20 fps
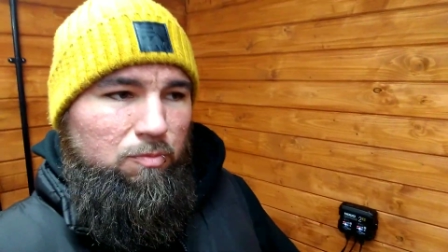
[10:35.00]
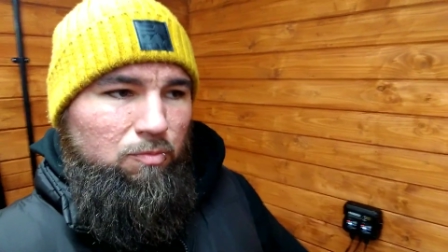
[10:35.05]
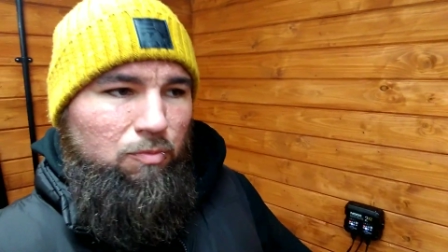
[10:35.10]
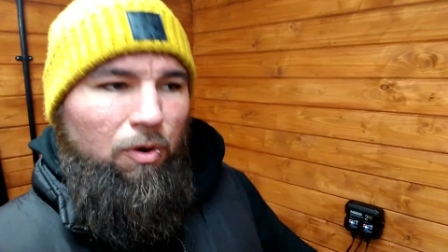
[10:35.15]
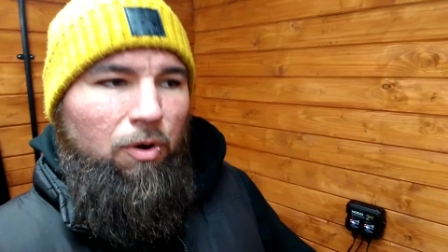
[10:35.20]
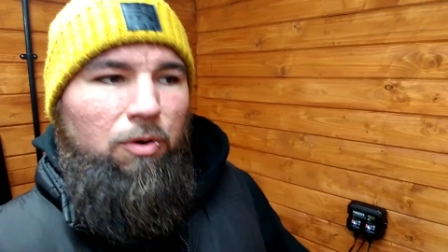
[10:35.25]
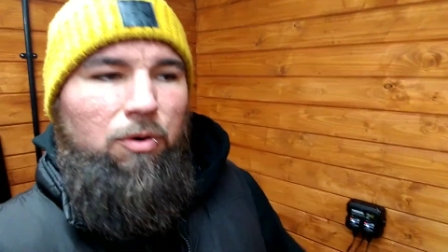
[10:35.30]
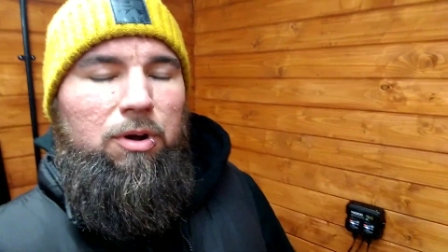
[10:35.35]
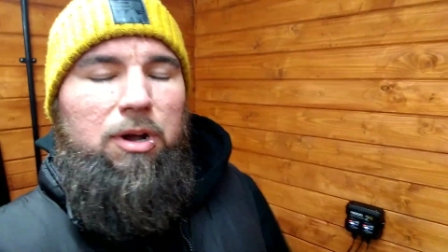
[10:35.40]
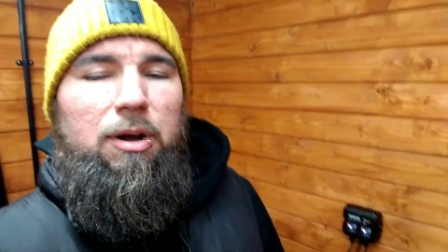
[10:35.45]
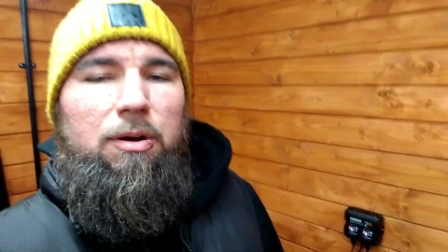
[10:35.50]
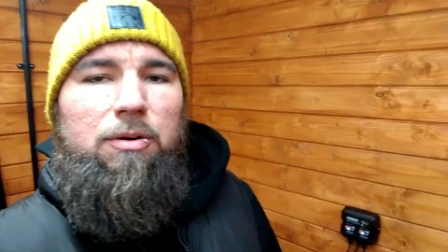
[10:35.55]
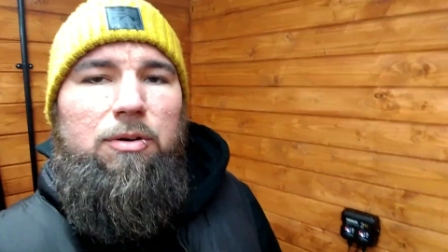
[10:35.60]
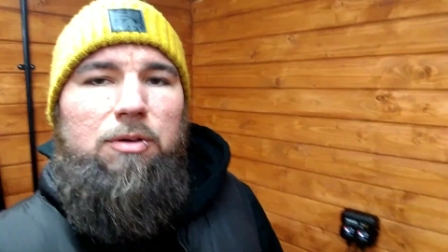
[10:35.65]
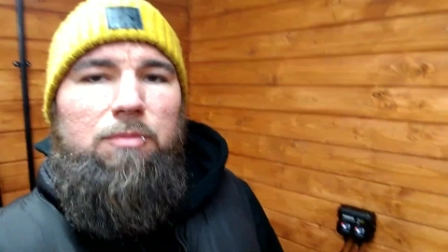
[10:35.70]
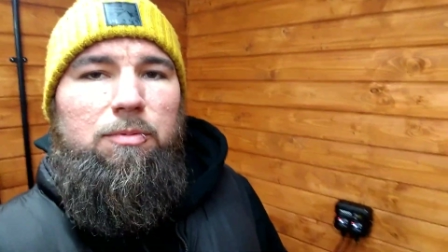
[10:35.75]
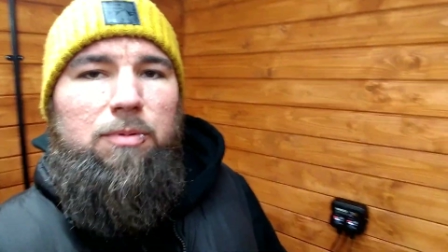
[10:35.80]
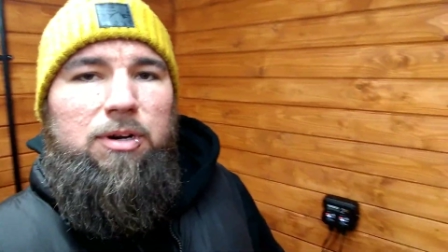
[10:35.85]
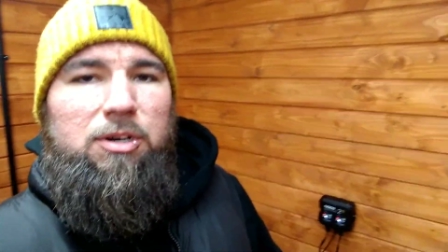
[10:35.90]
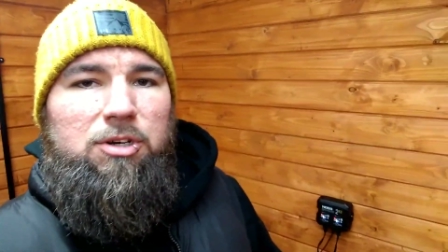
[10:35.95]
wrong current
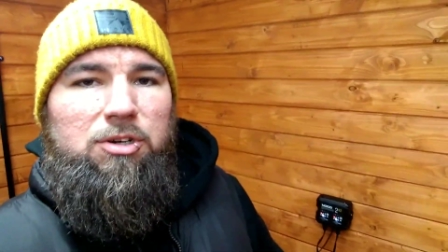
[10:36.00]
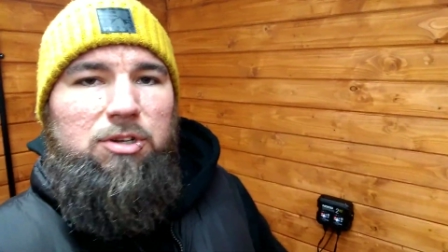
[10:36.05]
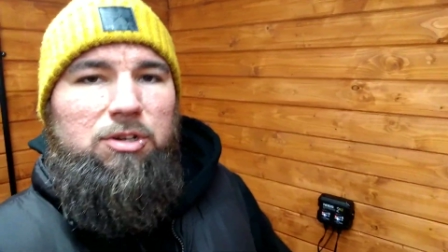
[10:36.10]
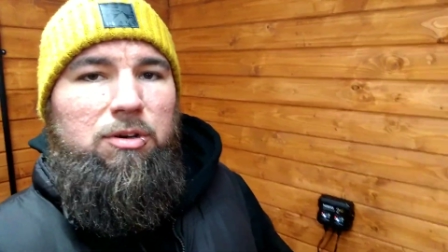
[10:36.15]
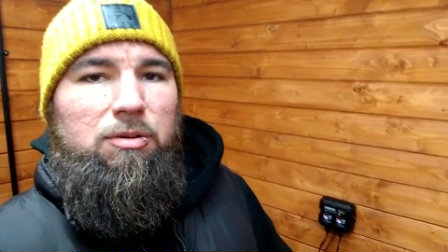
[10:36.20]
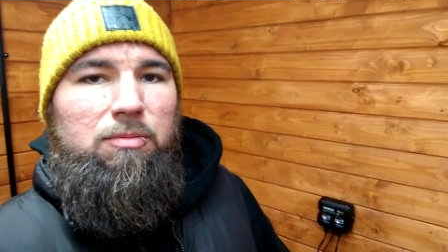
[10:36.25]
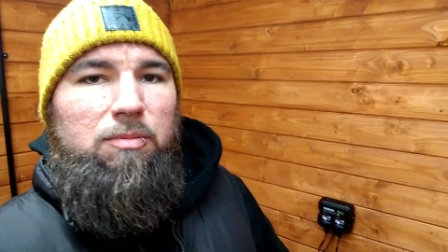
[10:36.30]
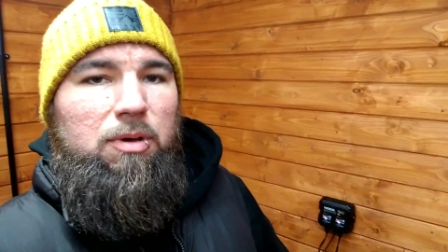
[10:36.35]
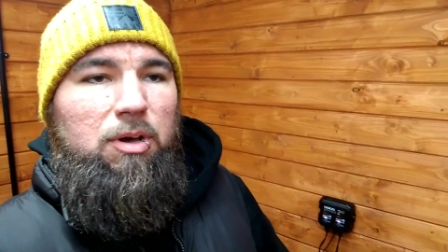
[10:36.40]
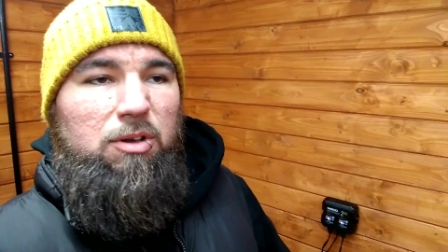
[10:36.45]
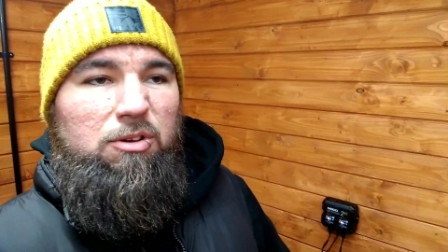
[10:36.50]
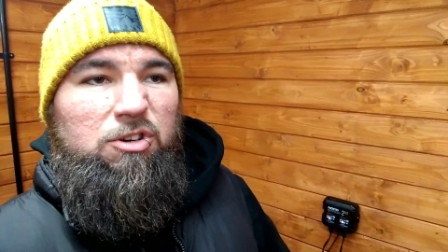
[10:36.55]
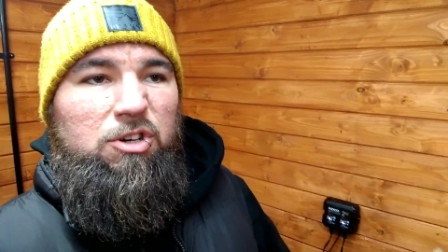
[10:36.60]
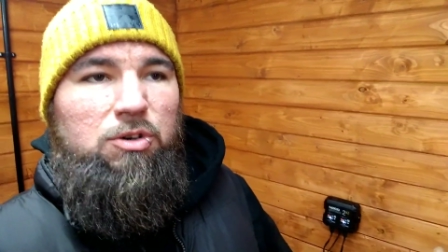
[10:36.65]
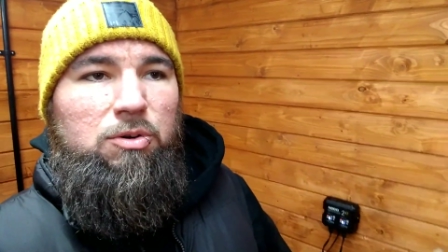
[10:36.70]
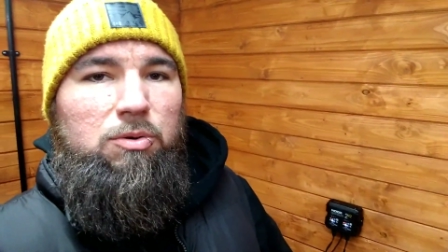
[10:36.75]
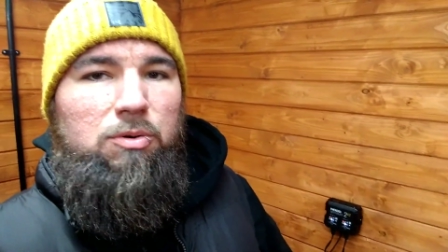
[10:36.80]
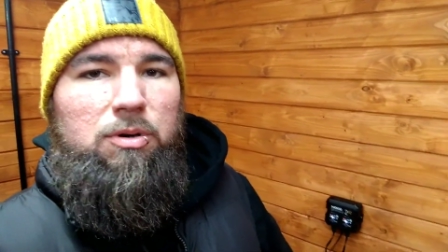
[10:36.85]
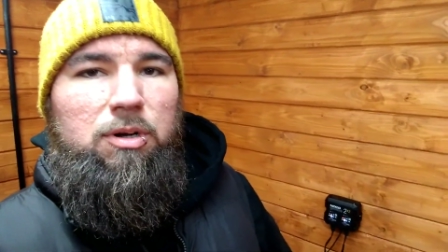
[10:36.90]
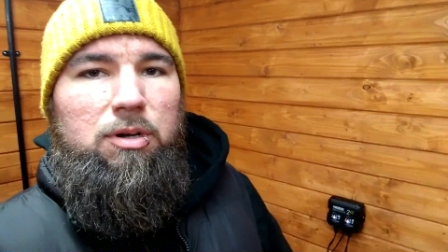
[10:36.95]
operation, so a
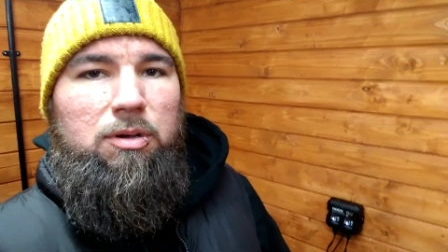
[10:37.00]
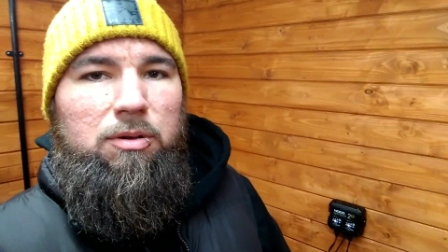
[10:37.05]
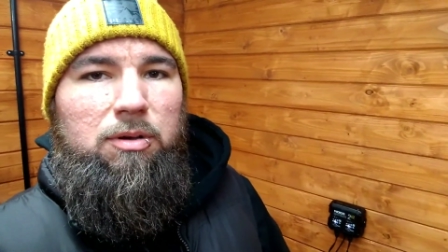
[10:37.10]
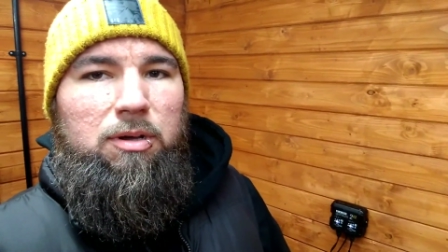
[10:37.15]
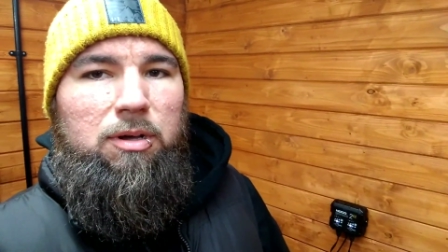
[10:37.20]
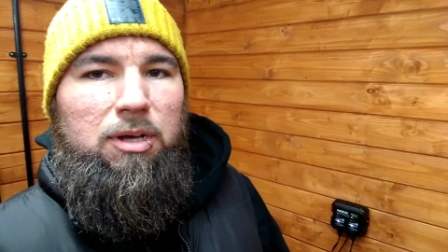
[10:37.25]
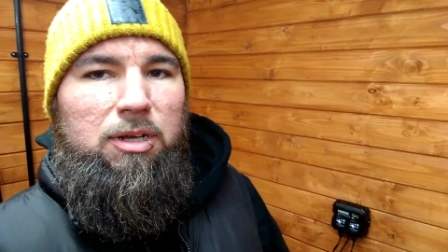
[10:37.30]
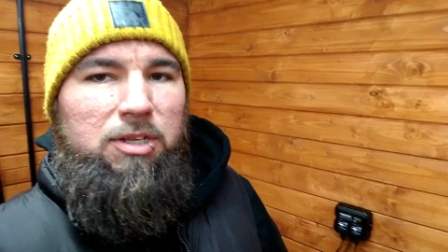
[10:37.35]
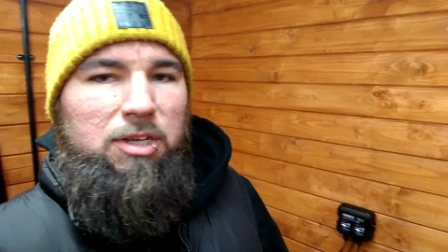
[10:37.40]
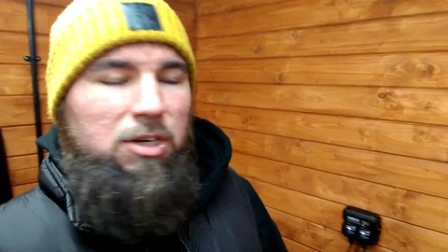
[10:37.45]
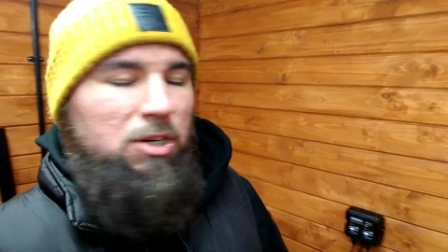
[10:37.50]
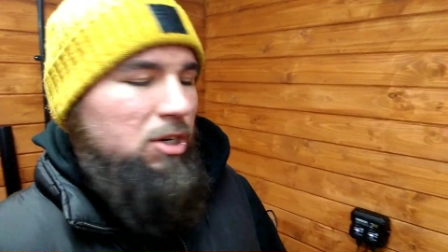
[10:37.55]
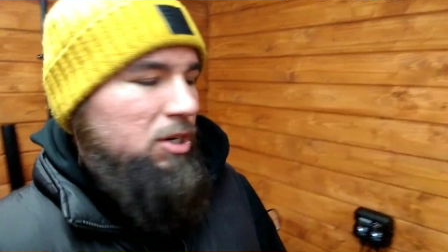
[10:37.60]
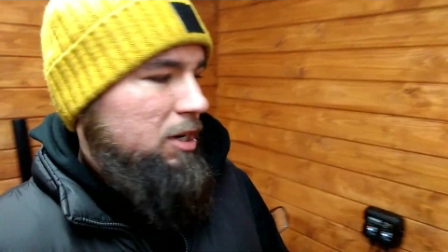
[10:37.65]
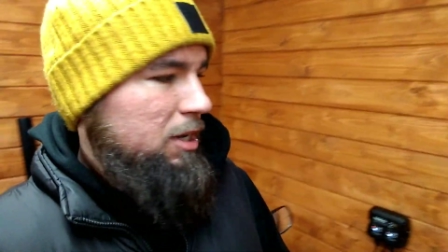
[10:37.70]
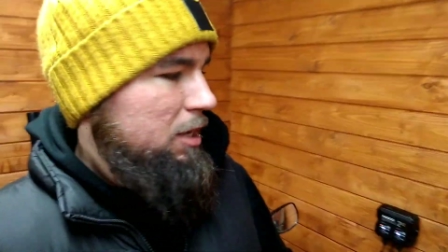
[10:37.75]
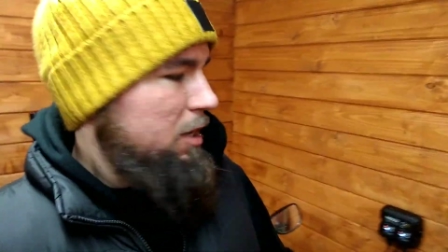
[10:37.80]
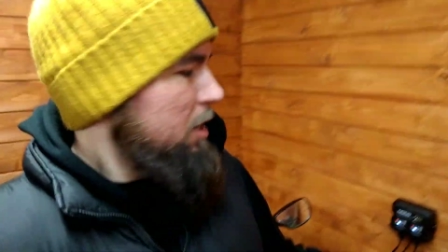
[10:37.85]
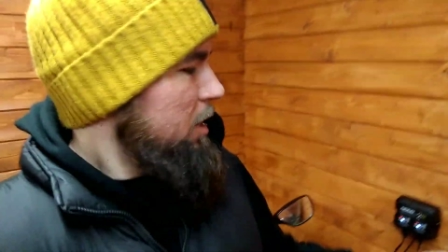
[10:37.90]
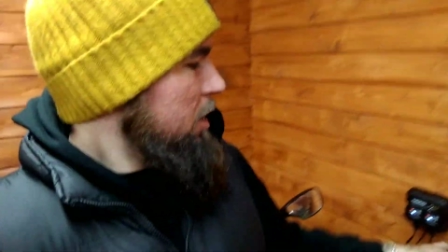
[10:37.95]
short uh,
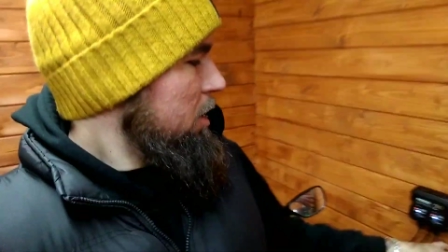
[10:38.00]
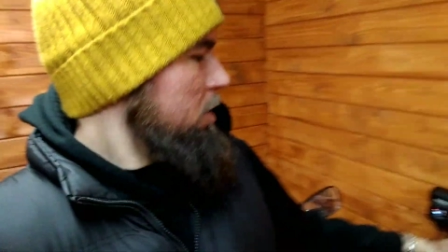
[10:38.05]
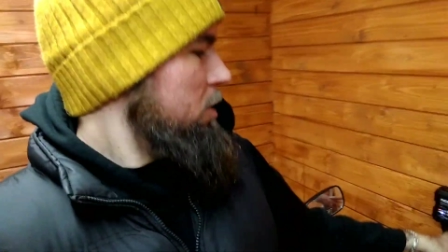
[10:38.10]
essentially.